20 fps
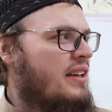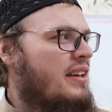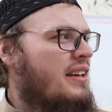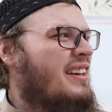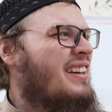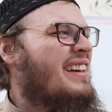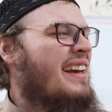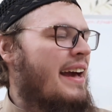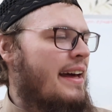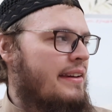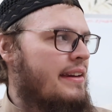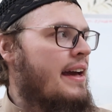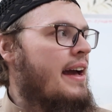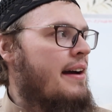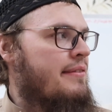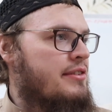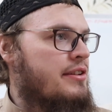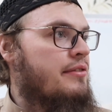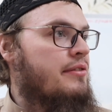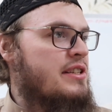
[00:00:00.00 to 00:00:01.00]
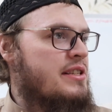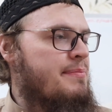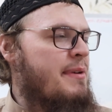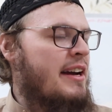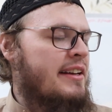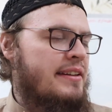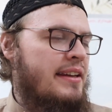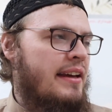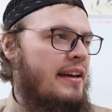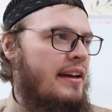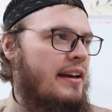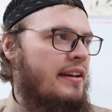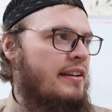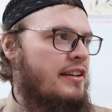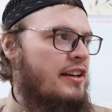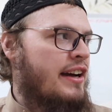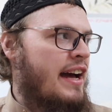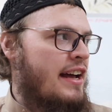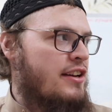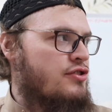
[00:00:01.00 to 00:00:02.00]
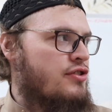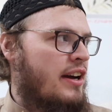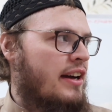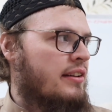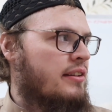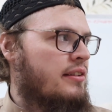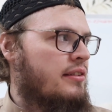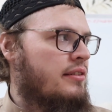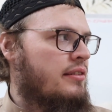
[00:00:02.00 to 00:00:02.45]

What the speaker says: Yeah, they have to respect the contract.